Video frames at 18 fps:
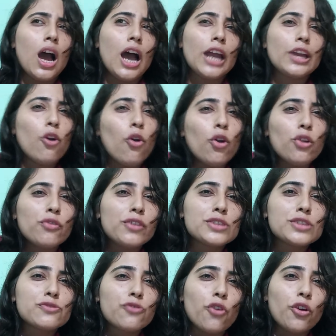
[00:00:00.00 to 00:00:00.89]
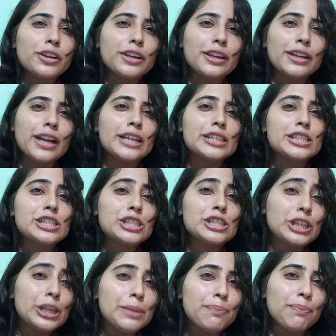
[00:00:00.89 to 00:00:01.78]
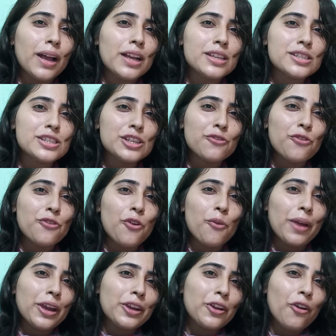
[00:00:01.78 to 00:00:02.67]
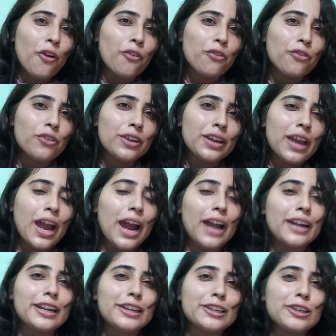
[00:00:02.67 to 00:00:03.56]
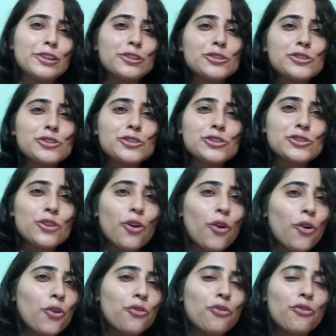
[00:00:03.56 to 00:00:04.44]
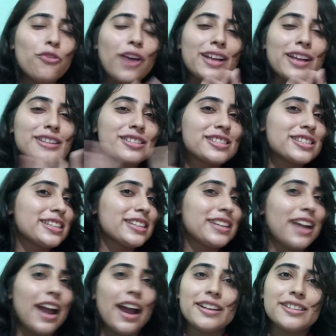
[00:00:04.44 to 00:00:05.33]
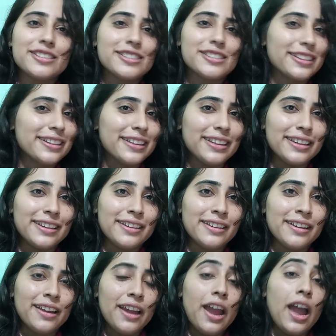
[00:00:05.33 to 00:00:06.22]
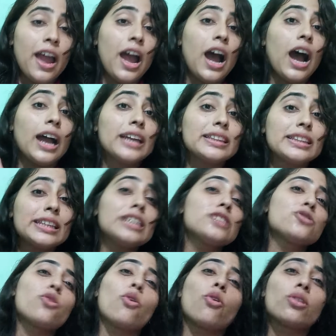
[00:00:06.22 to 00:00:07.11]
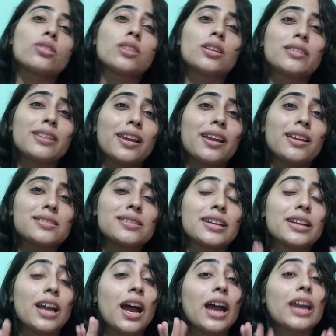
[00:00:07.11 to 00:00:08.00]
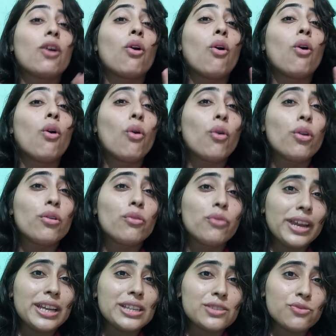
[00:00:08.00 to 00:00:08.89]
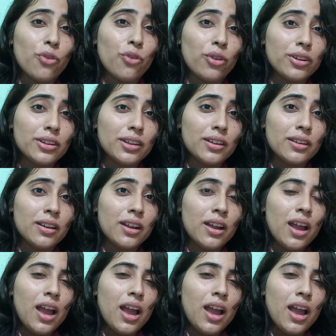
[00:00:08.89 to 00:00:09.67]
I always wanted a cheap plastic for my coffee and it looks so fancy and sleek. These are the things that I always wanted